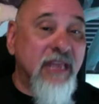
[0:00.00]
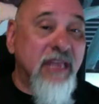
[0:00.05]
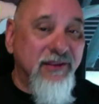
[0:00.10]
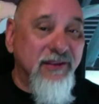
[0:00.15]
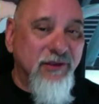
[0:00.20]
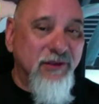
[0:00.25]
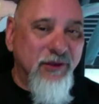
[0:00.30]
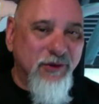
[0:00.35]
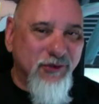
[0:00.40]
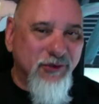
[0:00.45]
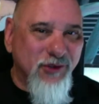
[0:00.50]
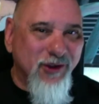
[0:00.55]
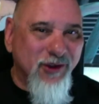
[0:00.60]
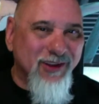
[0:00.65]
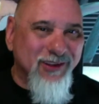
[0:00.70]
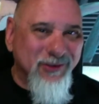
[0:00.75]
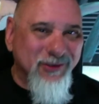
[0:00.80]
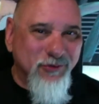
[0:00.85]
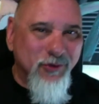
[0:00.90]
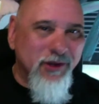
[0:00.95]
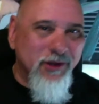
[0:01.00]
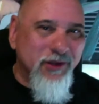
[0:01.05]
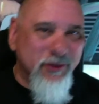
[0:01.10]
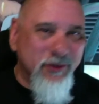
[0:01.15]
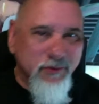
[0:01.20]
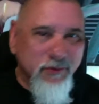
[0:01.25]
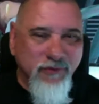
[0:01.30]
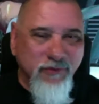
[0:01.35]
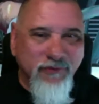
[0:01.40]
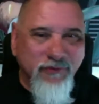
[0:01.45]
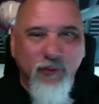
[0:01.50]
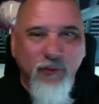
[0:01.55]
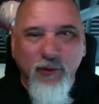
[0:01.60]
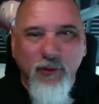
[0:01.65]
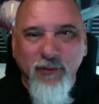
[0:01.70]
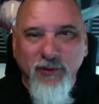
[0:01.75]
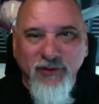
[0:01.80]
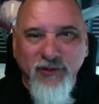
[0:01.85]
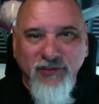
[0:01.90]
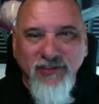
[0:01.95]
there talking to one of the
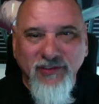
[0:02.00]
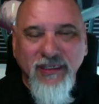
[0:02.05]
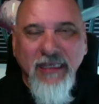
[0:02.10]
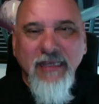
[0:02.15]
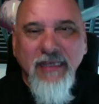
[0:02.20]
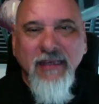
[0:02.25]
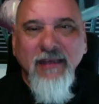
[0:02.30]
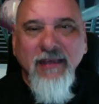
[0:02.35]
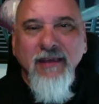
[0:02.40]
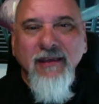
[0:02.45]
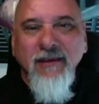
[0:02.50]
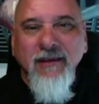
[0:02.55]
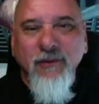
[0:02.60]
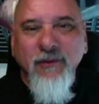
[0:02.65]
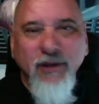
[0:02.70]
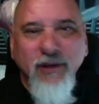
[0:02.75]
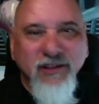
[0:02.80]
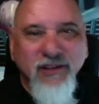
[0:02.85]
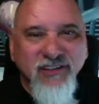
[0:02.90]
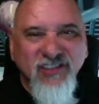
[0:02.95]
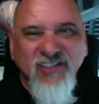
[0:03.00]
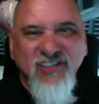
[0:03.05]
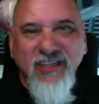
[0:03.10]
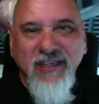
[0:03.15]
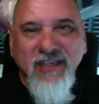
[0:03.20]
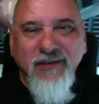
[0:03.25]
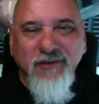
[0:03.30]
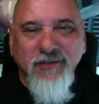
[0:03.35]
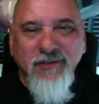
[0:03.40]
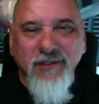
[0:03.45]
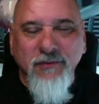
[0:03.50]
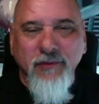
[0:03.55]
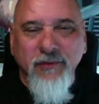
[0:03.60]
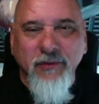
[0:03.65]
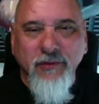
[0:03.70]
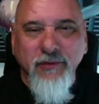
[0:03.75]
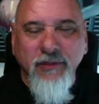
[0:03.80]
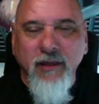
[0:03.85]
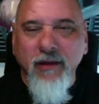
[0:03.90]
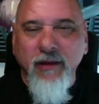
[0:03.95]
performers, one of the singers, and we were
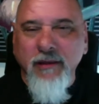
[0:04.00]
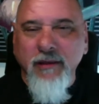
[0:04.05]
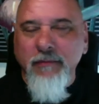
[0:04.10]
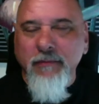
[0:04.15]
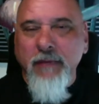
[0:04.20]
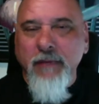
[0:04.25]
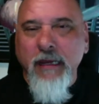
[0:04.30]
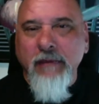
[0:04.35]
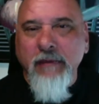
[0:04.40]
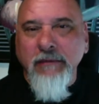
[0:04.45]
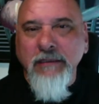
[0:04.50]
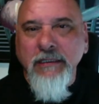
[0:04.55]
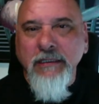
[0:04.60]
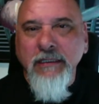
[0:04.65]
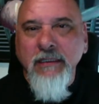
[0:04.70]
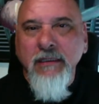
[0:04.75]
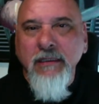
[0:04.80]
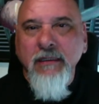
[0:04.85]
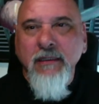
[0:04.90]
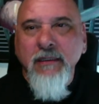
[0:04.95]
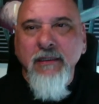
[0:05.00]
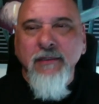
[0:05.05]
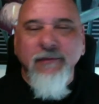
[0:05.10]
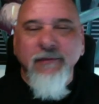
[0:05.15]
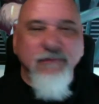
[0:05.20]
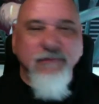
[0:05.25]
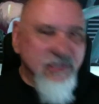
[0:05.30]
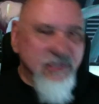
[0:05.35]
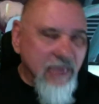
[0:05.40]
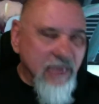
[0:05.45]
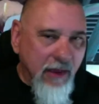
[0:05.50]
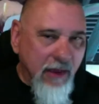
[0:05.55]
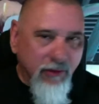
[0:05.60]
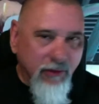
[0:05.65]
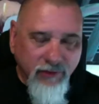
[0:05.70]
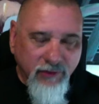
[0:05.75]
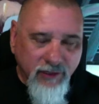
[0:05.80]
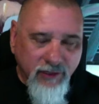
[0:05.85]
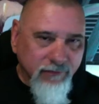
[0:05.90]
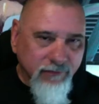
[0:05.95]
talking about
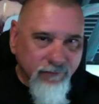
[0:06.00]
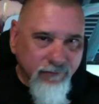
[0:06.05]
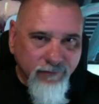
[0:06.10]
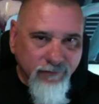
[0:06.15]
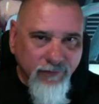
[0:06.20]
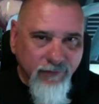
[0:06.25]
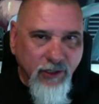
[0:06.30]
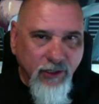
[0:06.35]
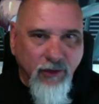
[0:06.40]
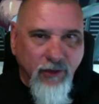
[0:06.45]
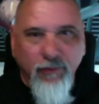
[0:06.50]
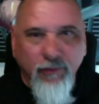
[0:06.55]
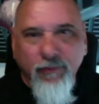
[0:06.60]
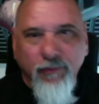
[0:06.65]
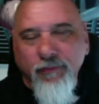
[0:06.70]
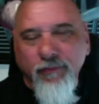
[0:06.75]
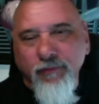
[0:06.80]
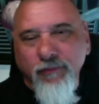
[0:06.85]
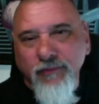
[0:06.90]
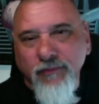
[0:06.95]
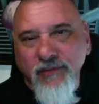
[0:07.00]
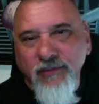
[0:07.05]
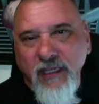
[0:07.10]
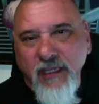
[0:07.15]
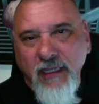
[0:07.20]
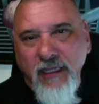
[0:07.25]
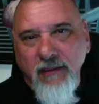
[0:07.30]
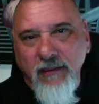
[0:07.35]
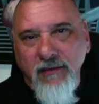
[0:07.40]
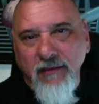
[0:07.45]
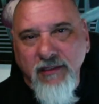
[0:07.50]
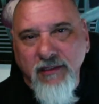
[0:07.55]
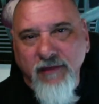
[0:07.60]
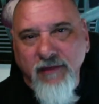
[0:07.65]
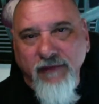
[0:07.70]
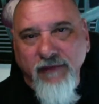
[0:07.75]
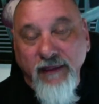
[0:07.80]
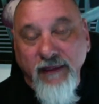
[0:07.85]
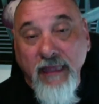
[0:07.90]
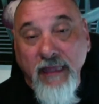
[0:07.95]
sound and, singing and stuff
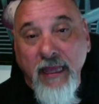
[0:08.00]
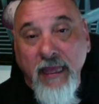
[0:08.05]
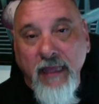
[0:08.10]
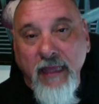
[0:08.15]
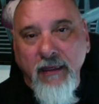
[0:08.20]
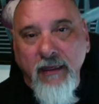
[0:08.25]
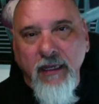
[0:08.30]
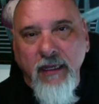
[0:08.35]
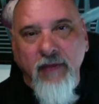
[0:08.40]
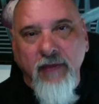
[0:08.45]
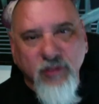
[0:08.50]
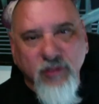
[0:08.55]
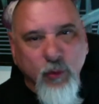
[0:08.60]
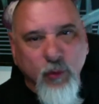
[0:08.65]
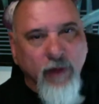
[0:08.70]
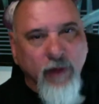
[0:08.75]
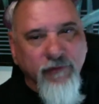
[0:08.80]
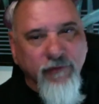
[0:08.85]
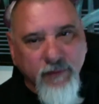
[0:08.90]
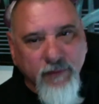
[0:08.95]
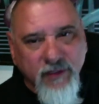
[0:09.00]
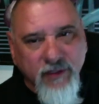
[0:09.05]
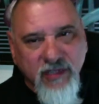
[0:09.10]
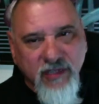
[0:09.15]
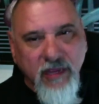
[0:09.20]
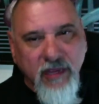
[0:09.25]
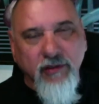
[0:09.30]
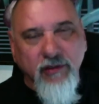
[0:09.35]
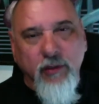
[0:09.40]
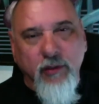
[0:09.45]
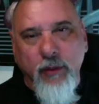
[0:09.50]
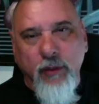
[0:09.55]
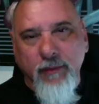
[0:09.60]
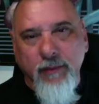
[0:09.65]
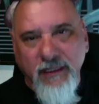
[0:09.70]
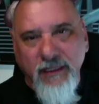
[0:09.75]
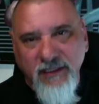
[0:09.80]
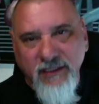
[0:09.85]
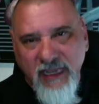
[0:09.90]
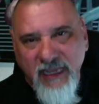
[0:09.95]
like that. And I was away from the sound
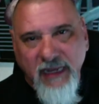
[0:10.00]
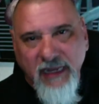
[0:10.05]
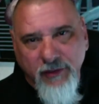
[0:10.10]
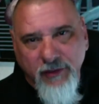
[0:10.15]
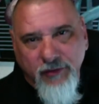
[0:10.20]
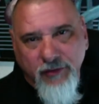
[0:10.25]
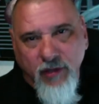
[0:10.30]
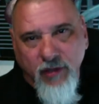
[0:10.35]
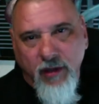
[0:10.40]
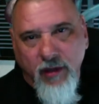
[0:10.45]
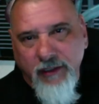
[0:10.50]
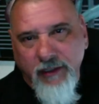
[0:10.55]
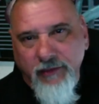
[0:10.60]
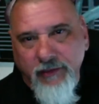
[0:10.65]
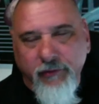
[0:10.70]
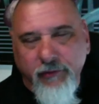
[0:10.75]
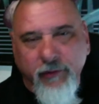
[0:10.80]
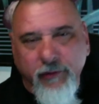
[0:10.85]
equipment, standing there talking to her.